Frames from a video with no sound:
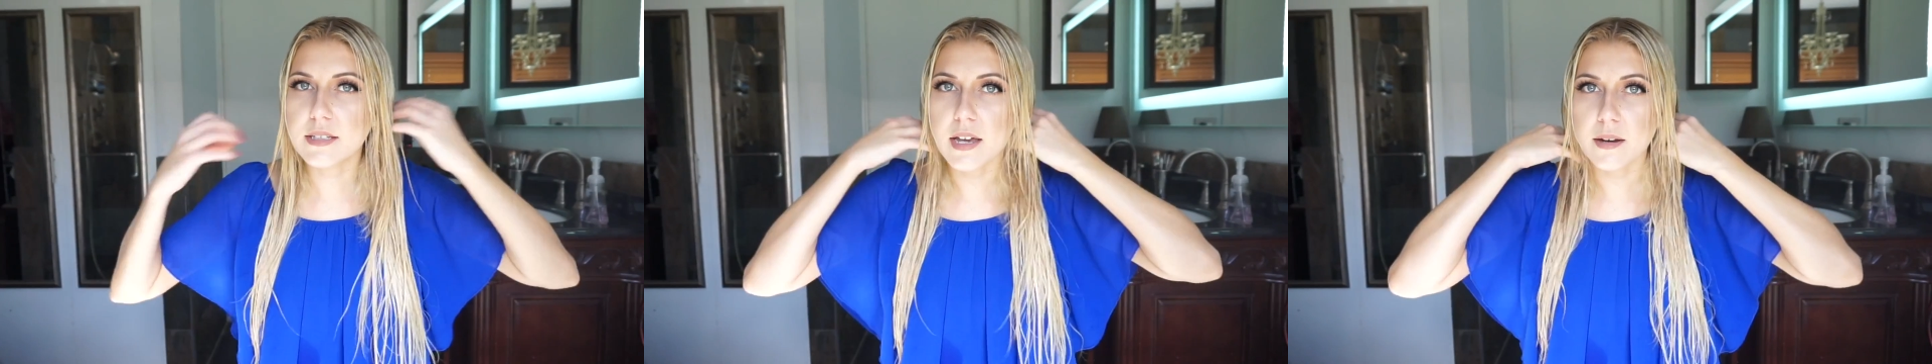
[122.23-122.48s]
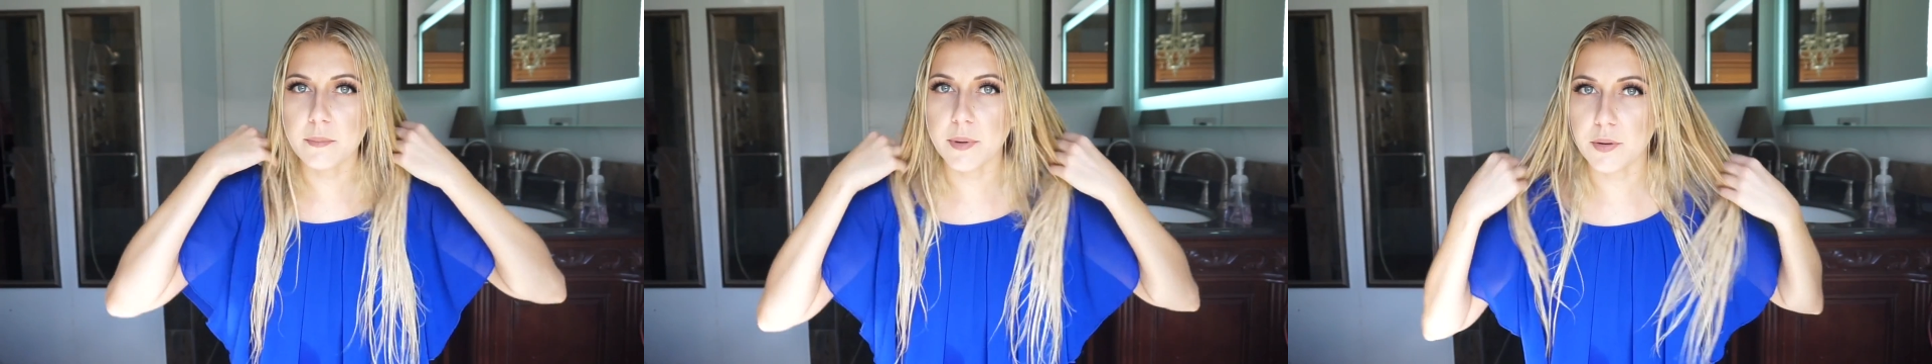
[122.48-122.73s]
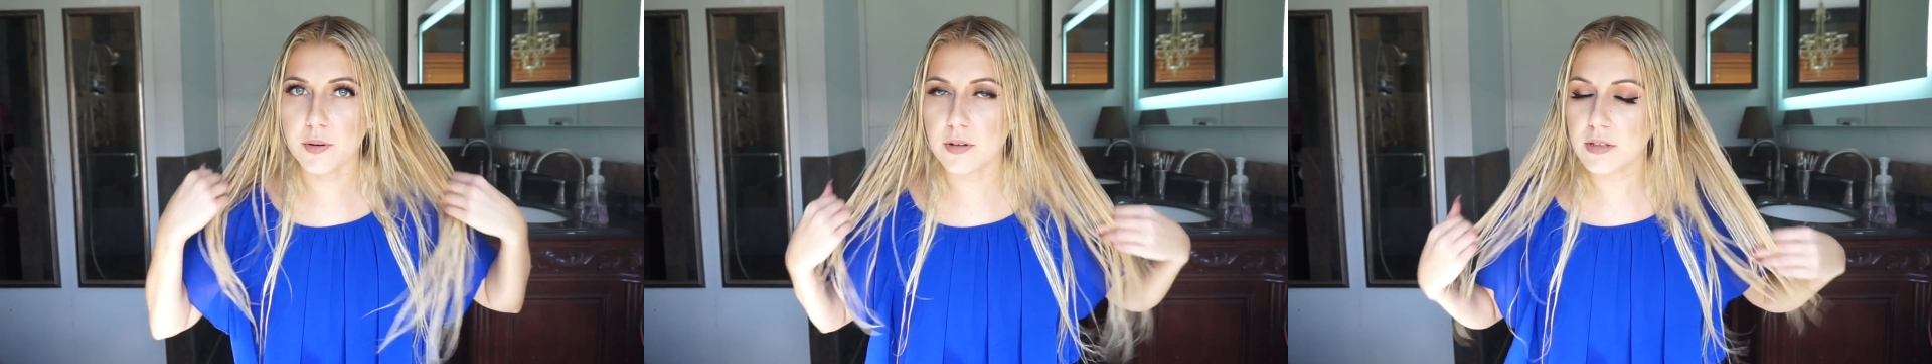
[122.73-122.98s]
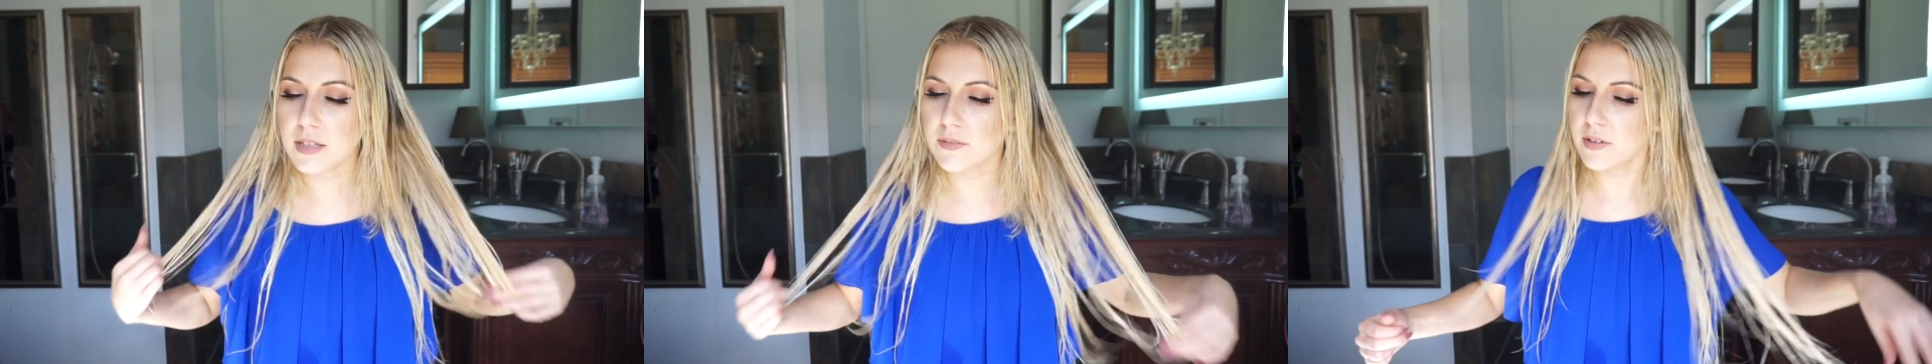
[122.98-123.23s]
10
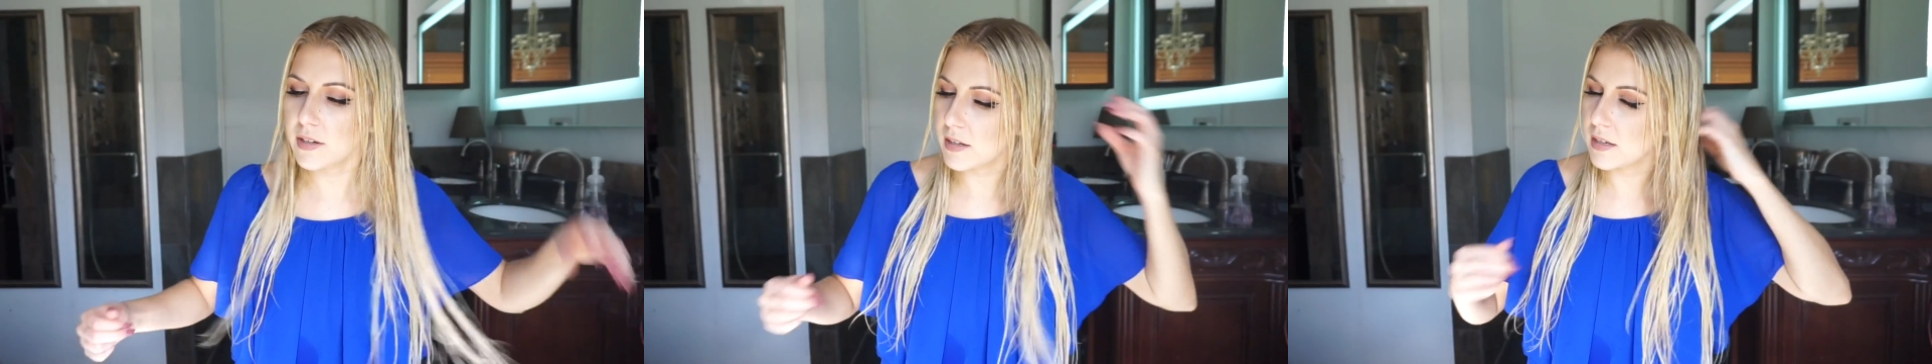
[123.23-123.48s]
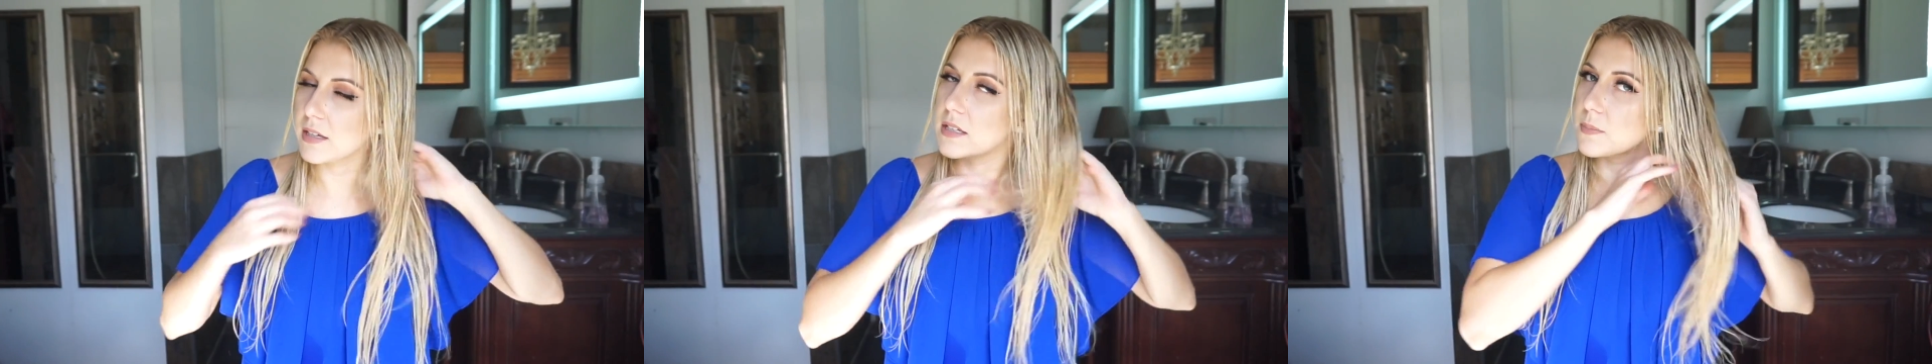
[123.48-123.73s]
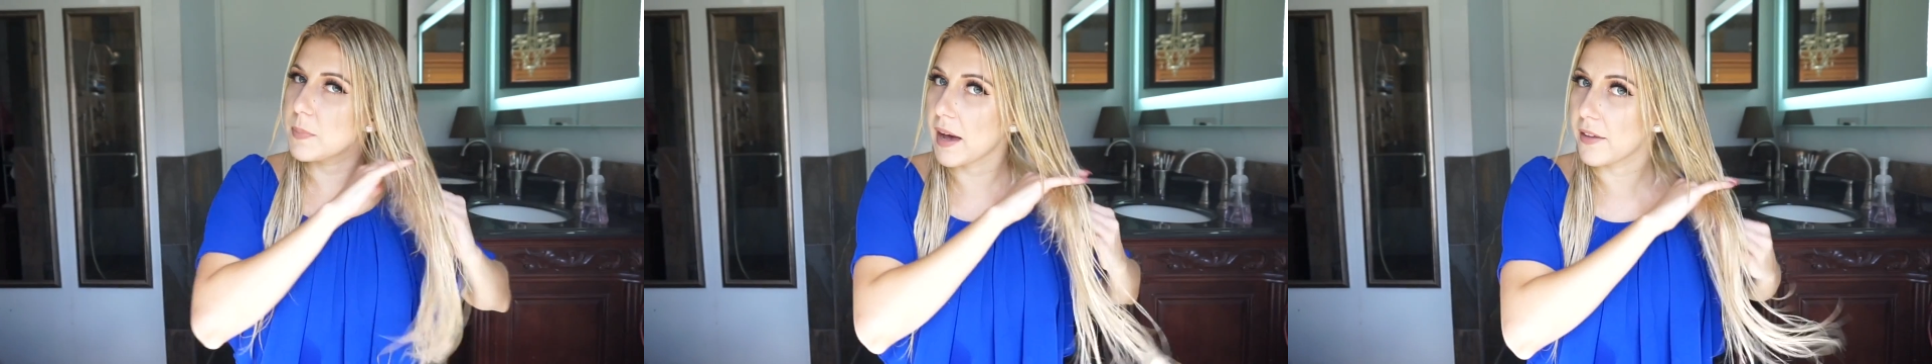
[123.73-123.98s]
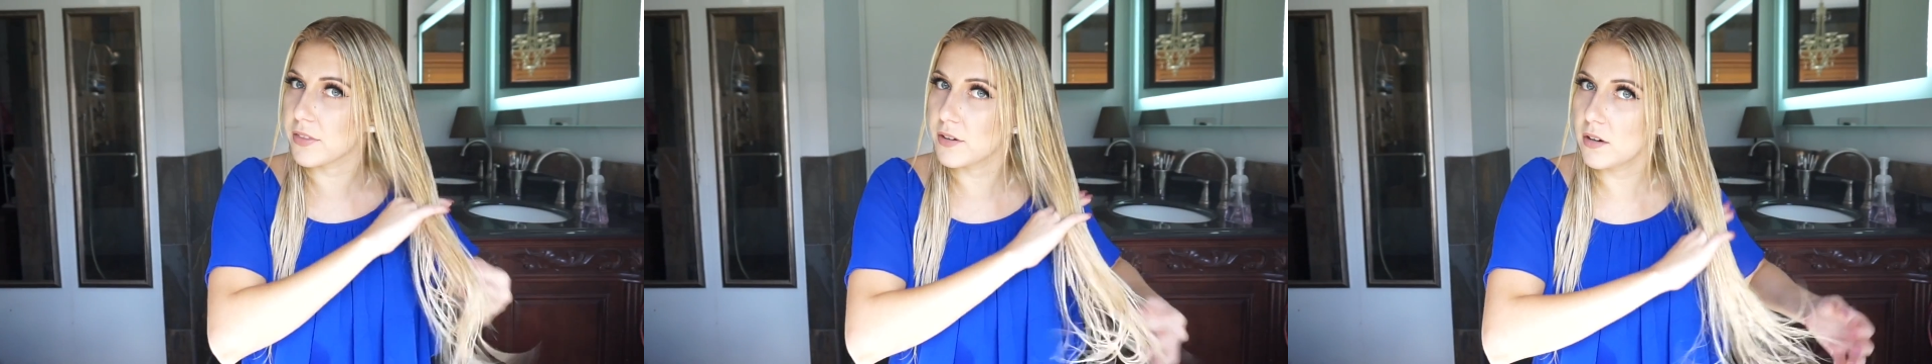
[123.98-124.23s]
Miracle Leave-In is
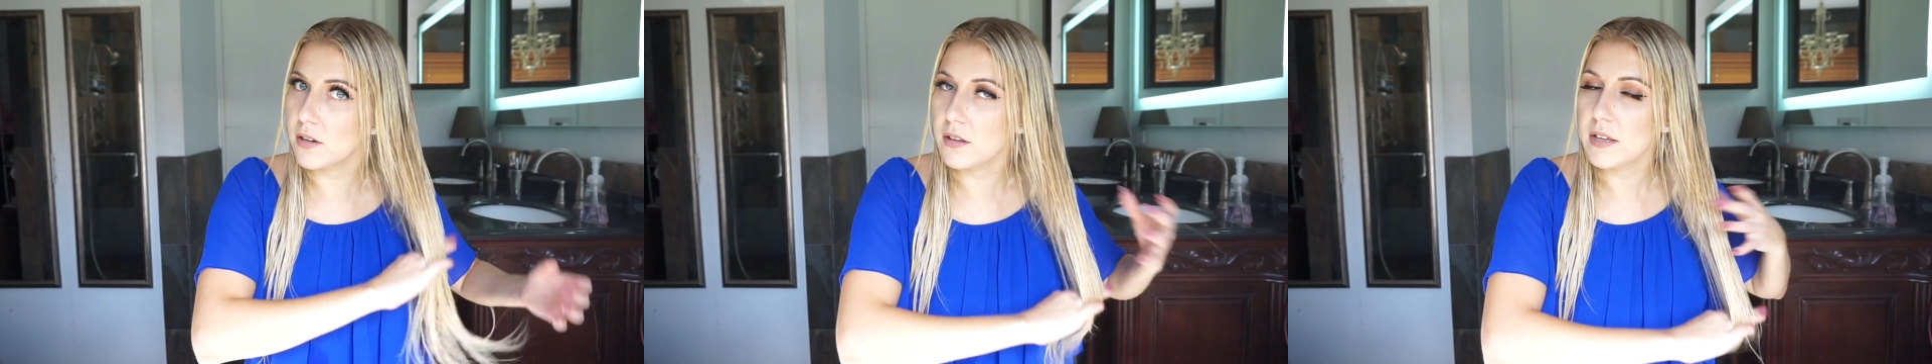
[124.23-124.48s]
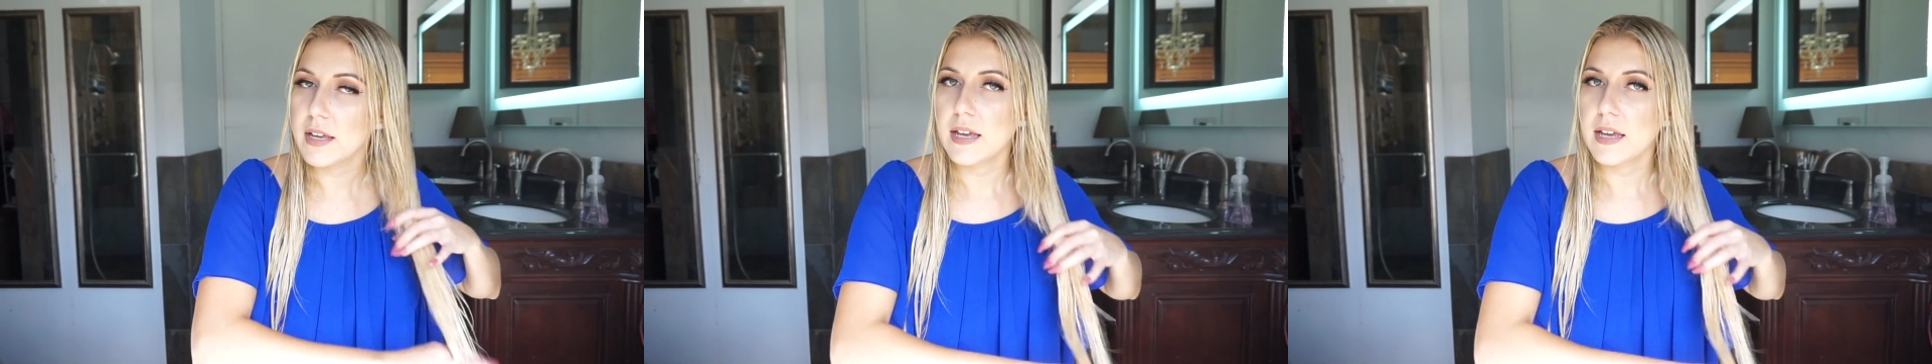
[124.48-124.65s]
Pathanol,